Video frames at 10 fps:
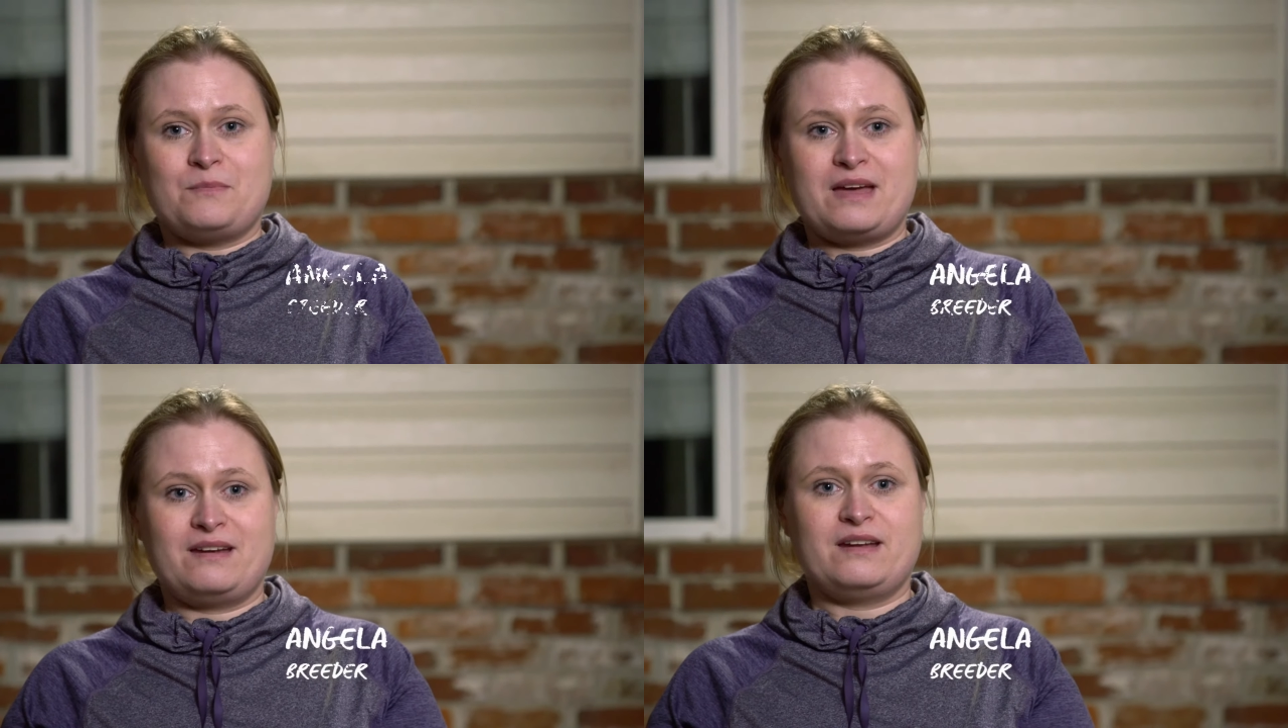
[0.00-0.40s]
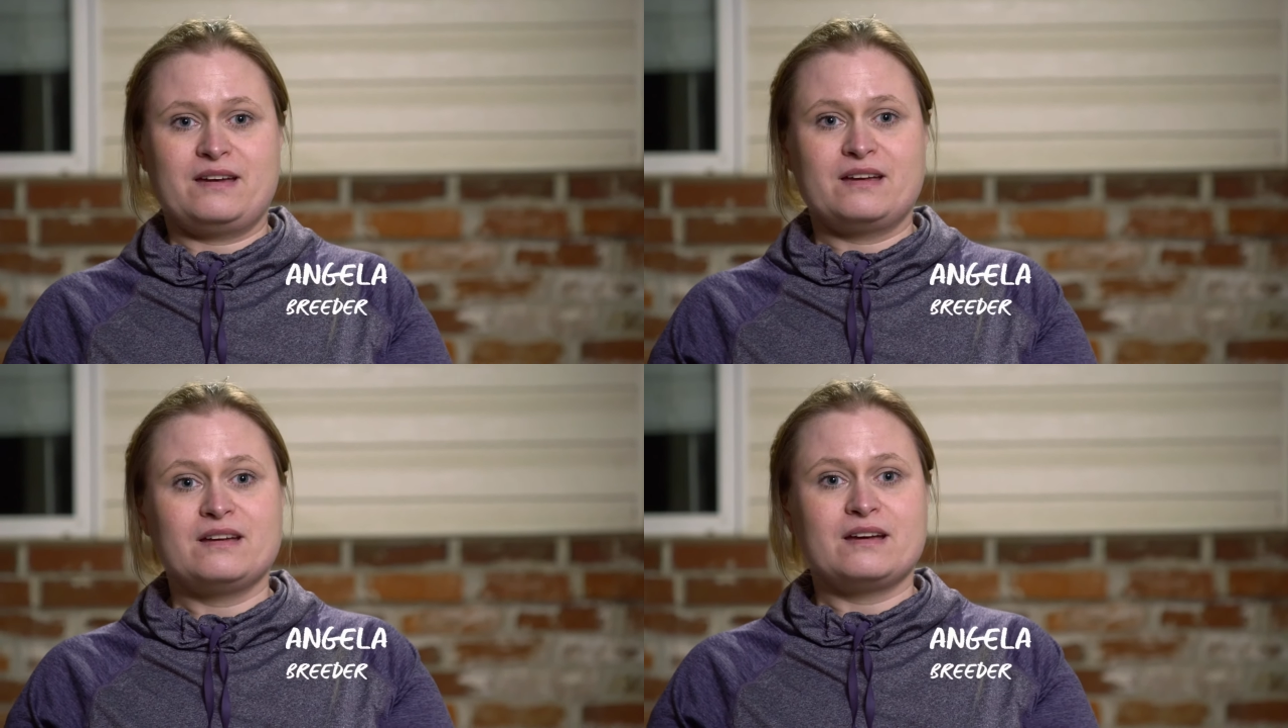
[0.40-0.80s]

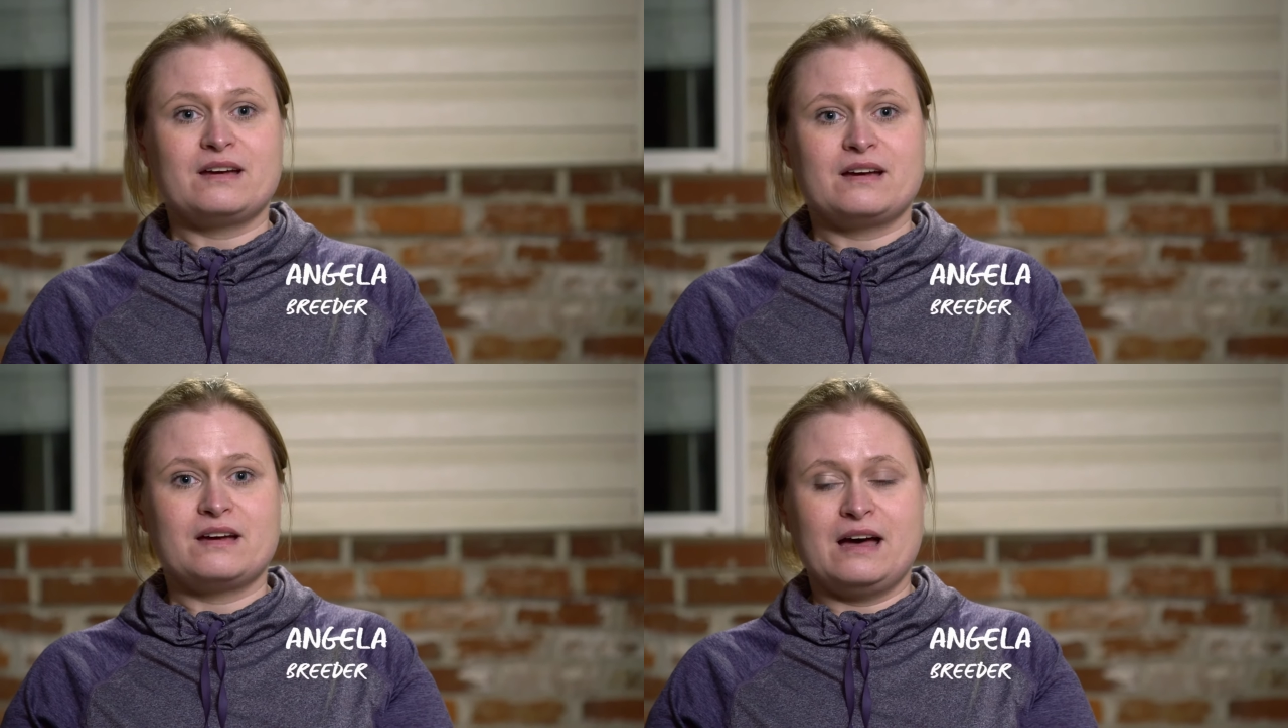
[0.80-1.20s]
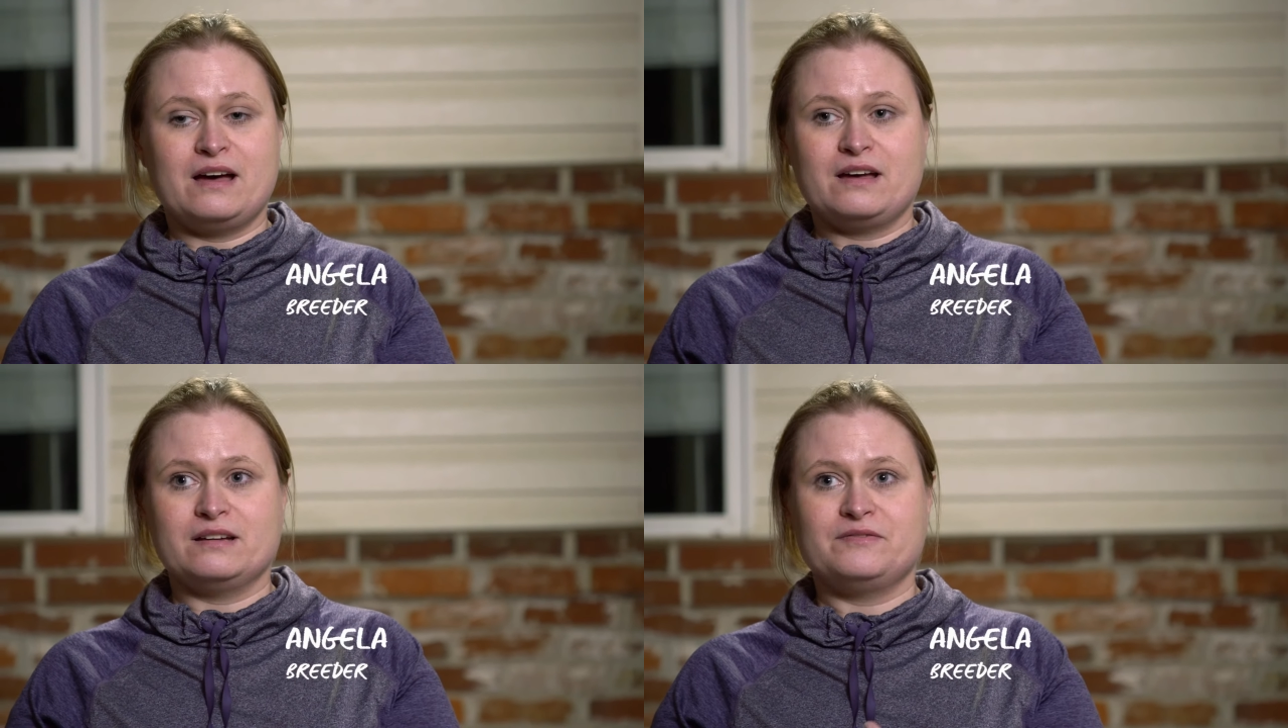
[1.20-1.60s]
Amanda,
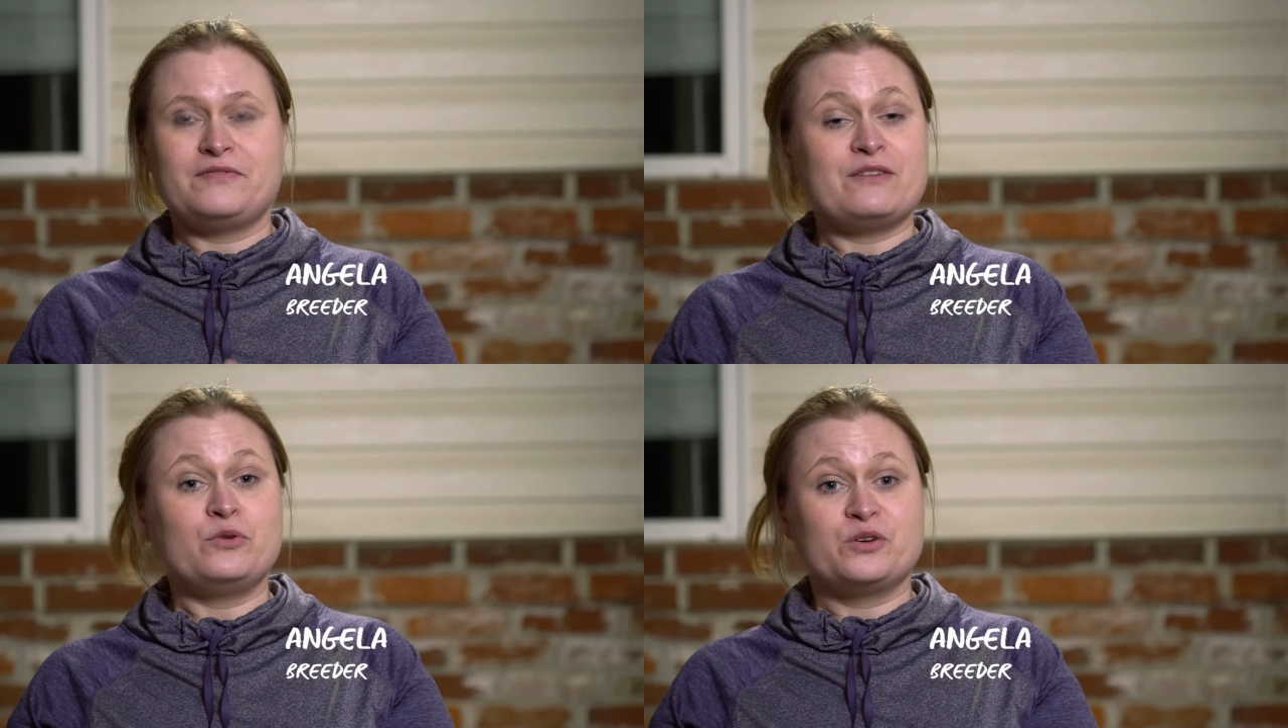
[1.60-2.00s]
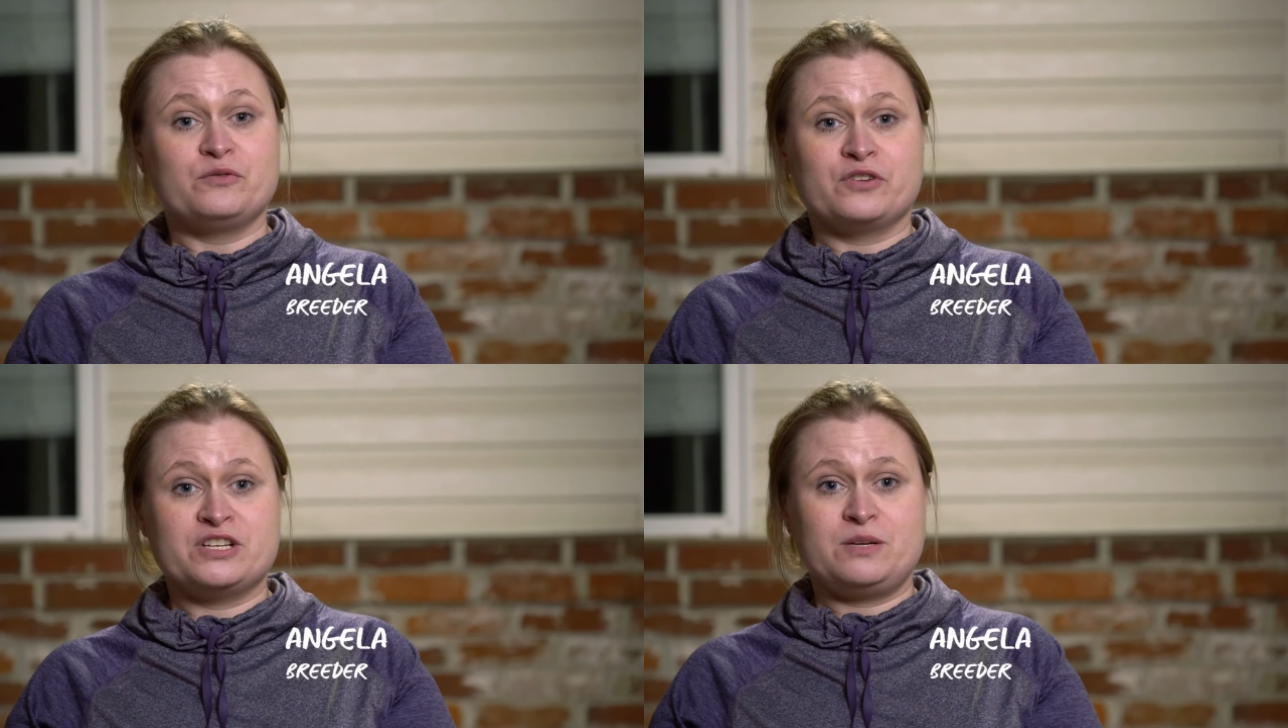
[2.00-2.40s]
a
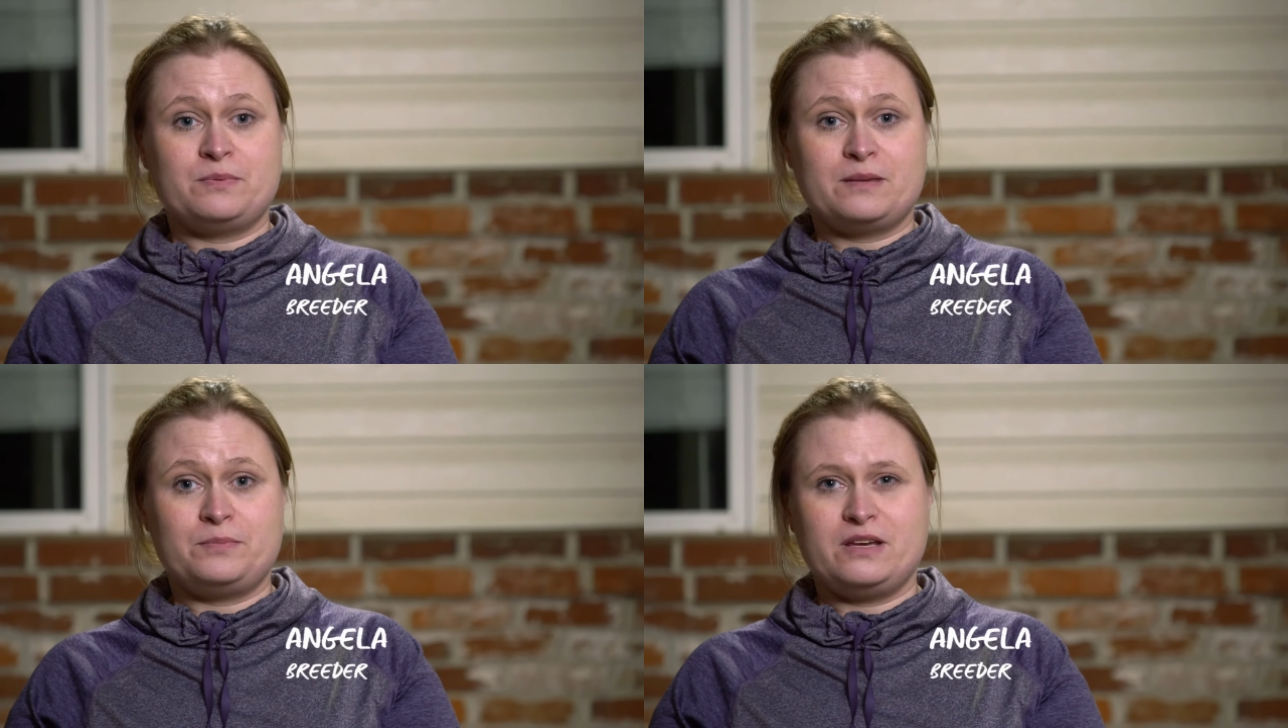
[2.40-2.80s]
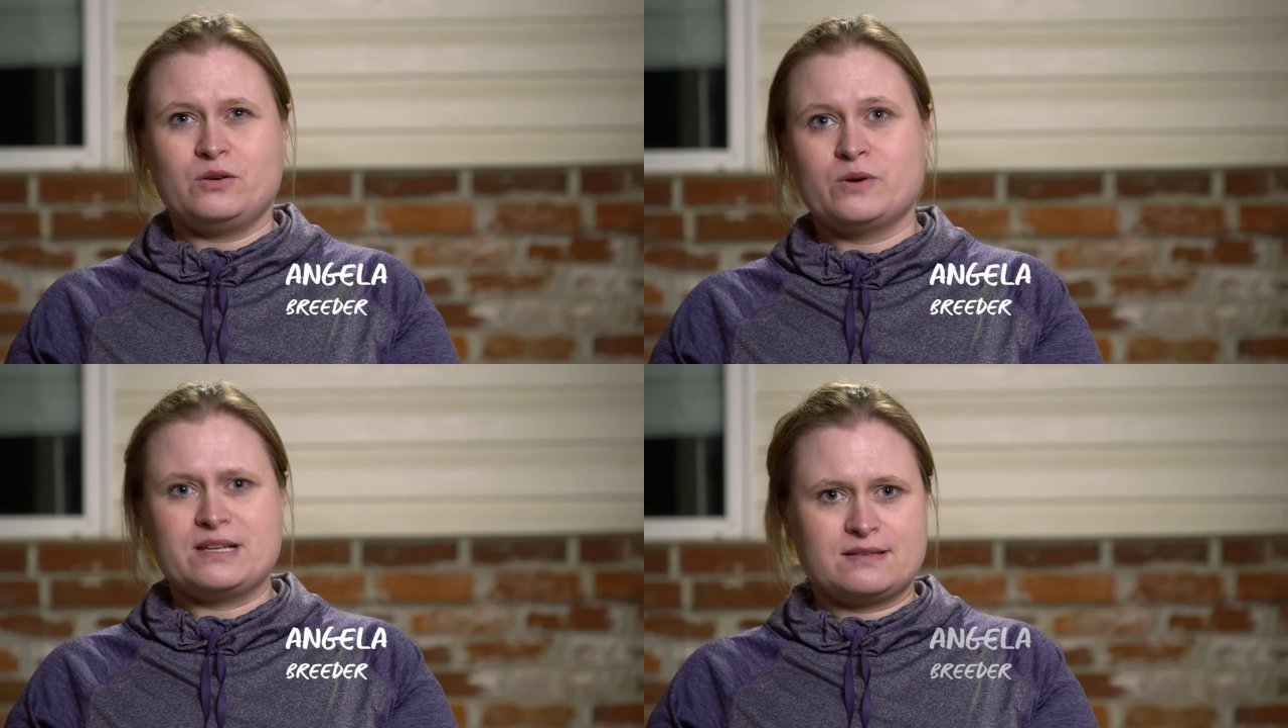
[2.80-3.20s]
5-week-old Frenchie puppy
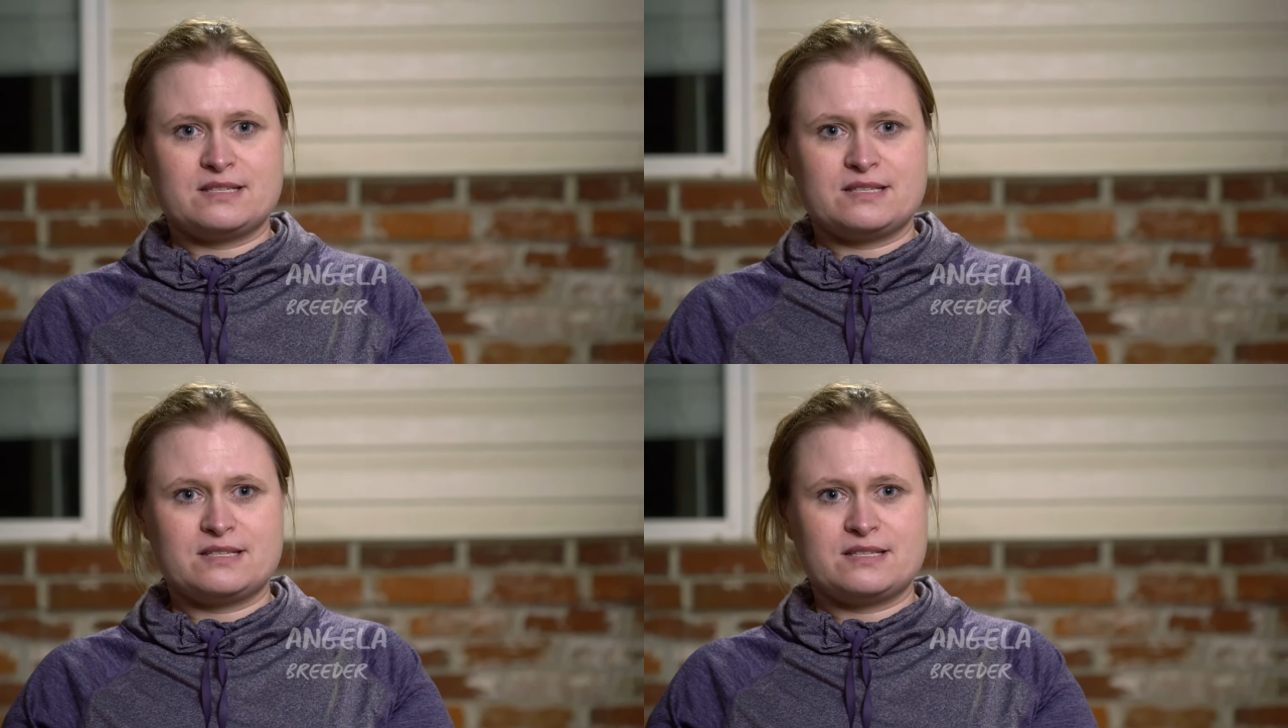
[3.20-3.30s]
who has